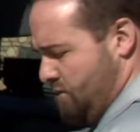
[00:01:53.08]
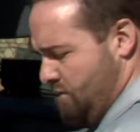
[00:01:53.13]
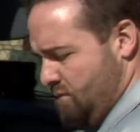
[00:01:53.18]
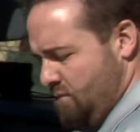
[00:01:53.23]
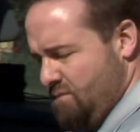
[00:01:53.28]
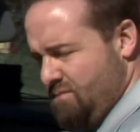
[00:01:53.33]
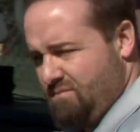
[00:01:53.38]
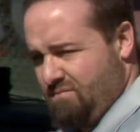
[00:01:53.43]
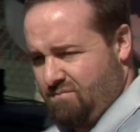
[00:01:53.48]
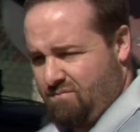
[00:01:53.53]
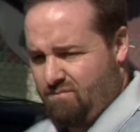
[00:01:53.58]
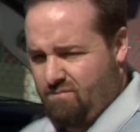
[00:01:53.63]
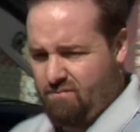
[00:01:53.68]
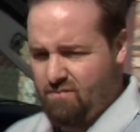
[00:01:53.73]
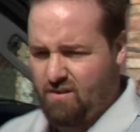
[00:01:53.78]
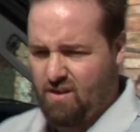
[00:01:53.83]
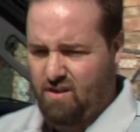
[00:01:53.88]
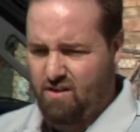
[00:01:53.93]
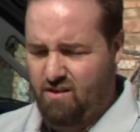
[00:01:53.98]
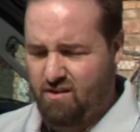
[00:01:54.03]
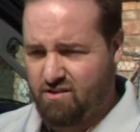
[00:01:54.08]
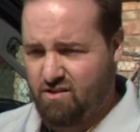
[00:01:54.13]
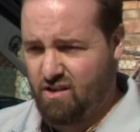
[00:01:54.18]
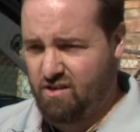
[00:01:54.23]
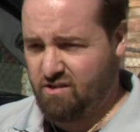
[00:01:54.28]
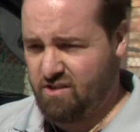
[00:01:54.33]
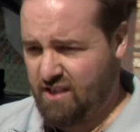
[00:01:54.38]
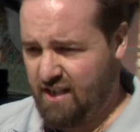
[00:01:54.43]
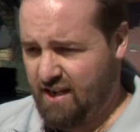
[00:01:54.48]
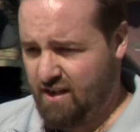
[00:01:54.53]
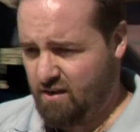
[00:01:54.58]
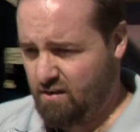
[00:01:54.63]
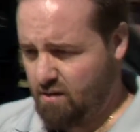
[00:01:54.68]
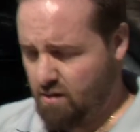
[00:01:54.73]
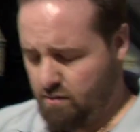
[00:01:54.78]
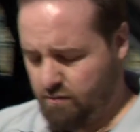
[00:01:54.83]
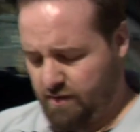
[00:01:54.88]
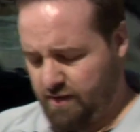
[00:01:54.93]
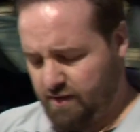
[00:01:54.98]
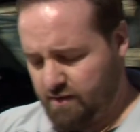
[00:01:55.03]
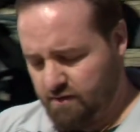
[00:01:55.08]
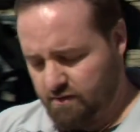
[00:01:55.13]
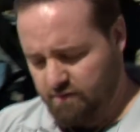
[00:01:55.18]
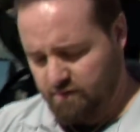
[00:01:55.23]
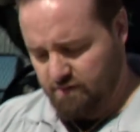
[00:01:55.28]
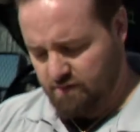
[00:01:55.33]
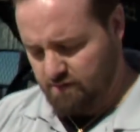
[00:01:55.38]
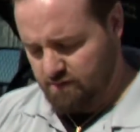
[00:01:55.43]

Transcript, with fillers: on us. And here's our scanner, our readers.